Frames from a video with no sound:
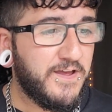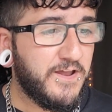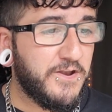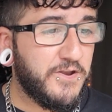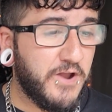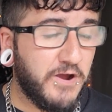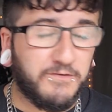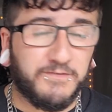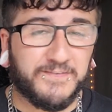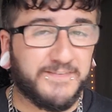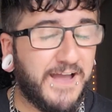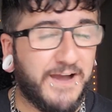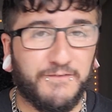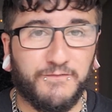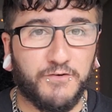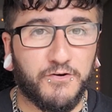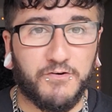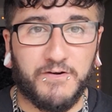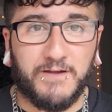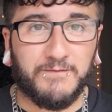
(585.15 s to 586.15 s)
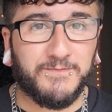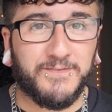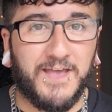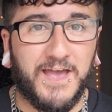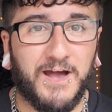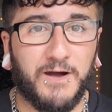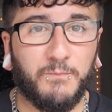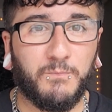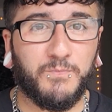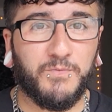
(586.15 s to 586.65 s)
No staff were around to
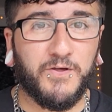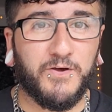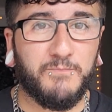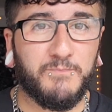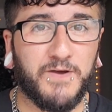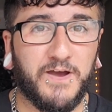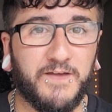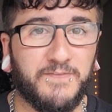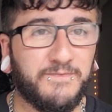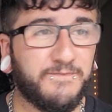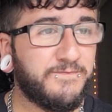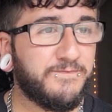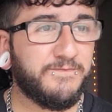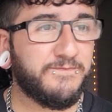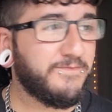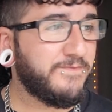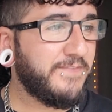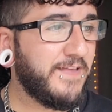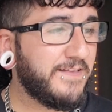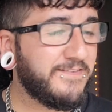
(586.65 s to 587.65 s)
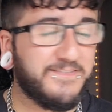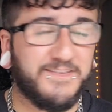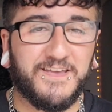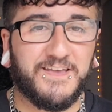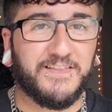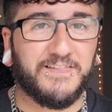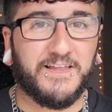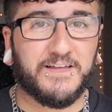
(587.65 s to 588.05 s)
help them, and that's it.